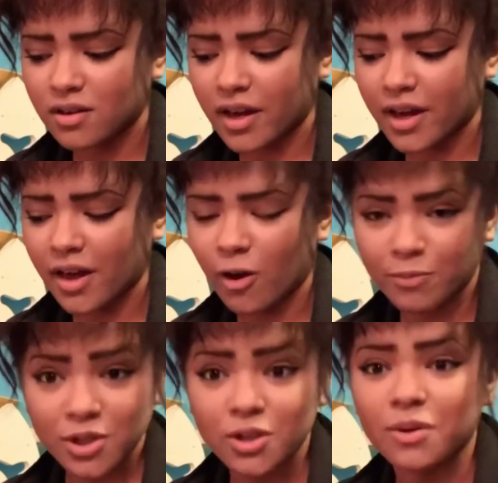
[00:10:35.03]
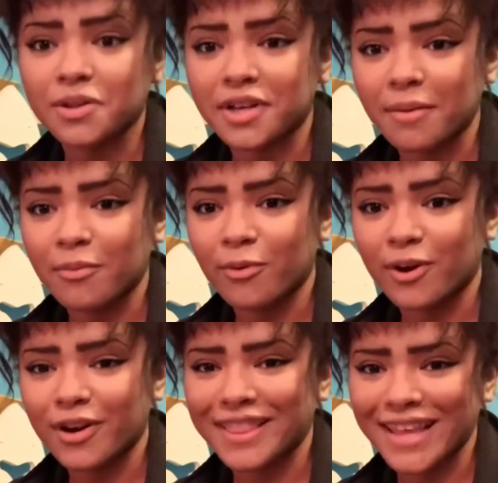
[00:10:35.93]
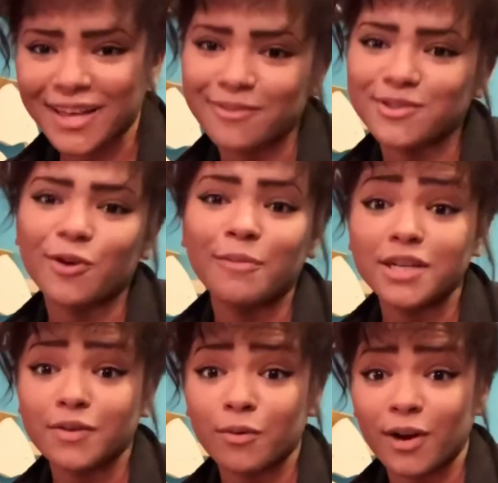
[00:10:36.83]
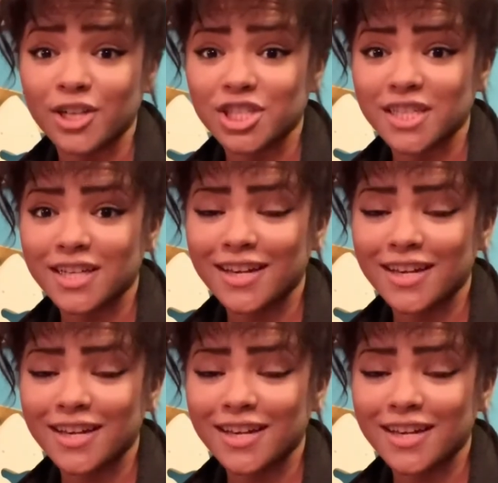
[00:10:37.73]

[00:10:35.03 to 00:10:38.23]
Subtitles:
I hope to do a lot more. Thank you so much for watching.